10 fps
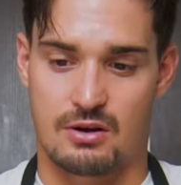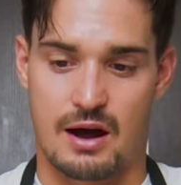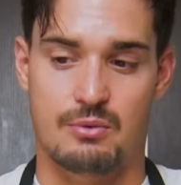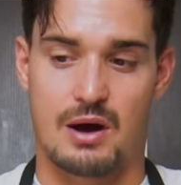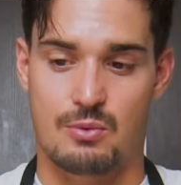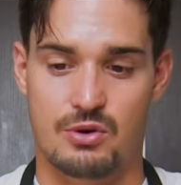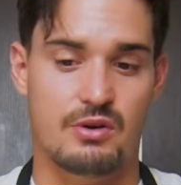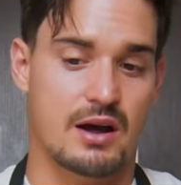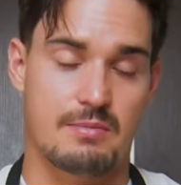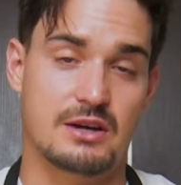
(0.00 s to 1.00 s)
know, I would
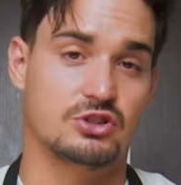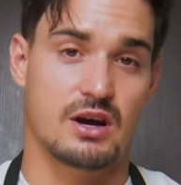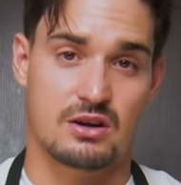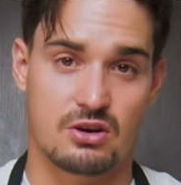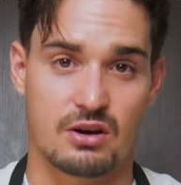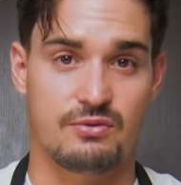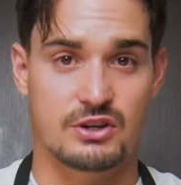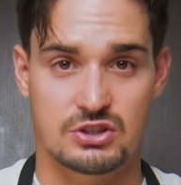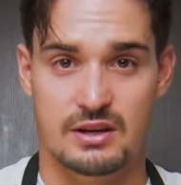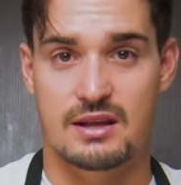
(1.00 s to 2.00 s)
recommend trying to cook
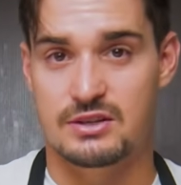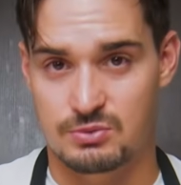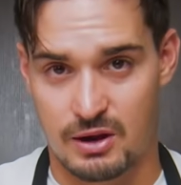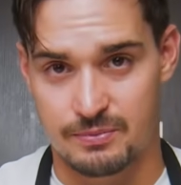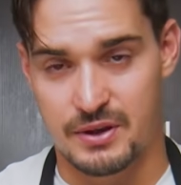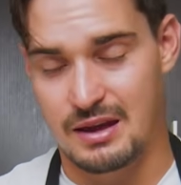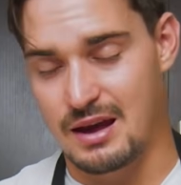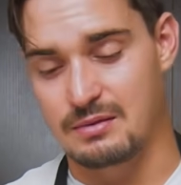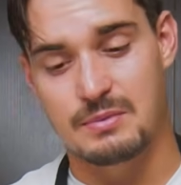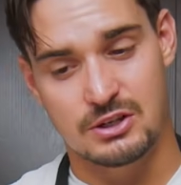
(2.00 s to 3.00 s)
fish like that as well.
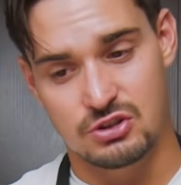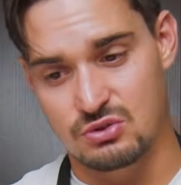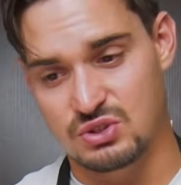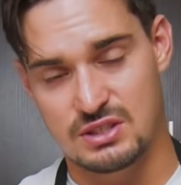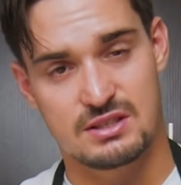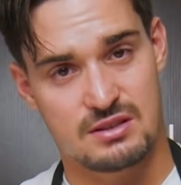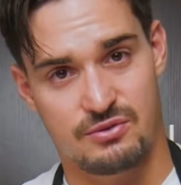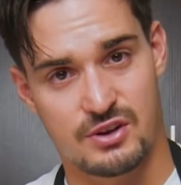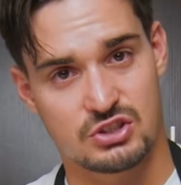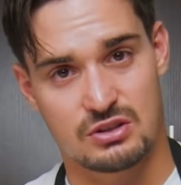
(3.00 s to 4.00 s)
Again, make sure you season the
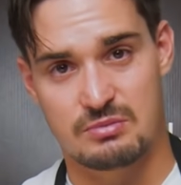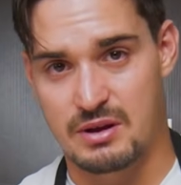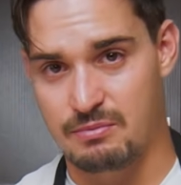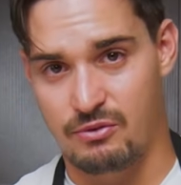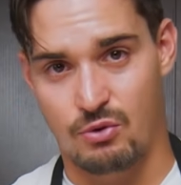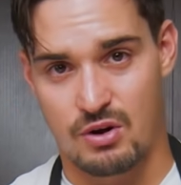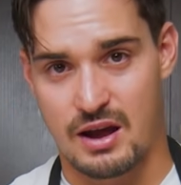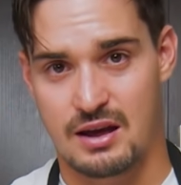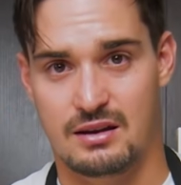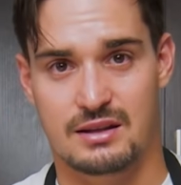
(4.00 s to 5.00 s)
fish a little bit
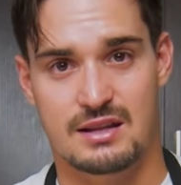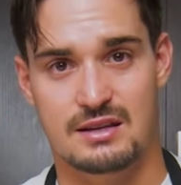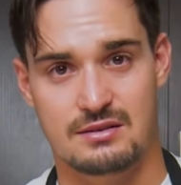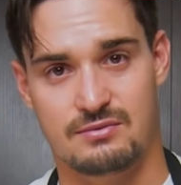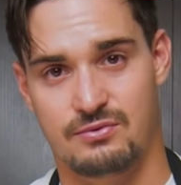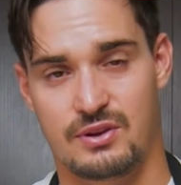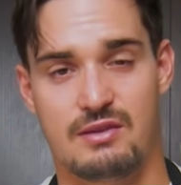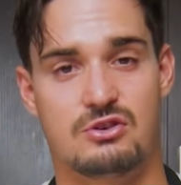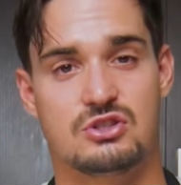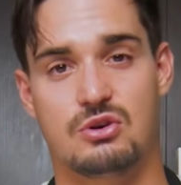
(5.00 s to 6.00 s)
beforehand, let that
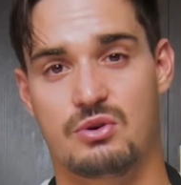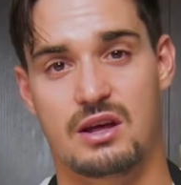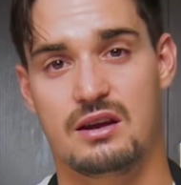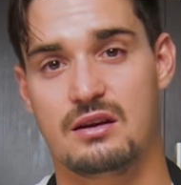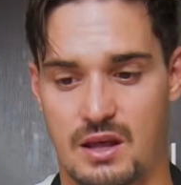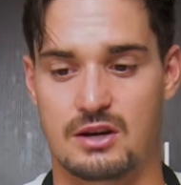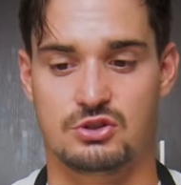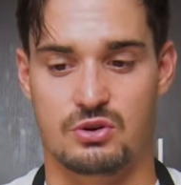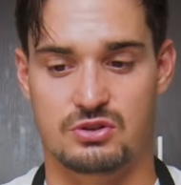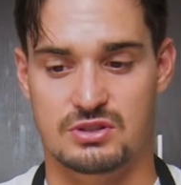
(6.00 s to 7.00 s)
flavor soak in, and
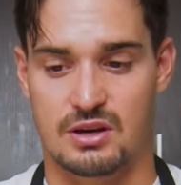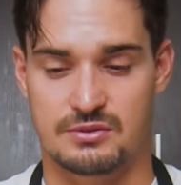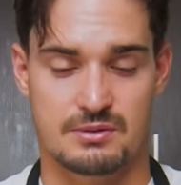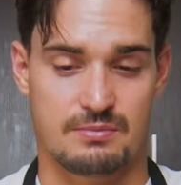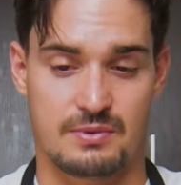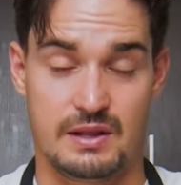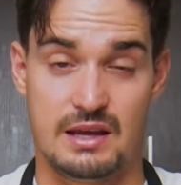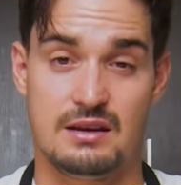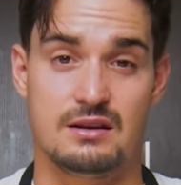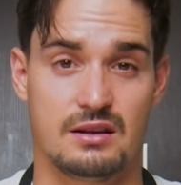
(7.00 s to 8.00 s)
enjoy yourself some
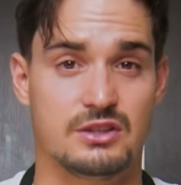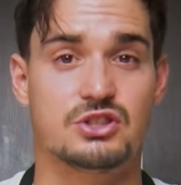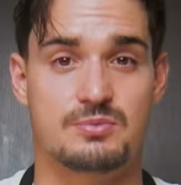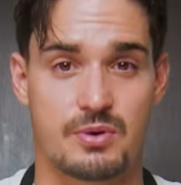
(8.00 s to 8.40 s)
lean, delicious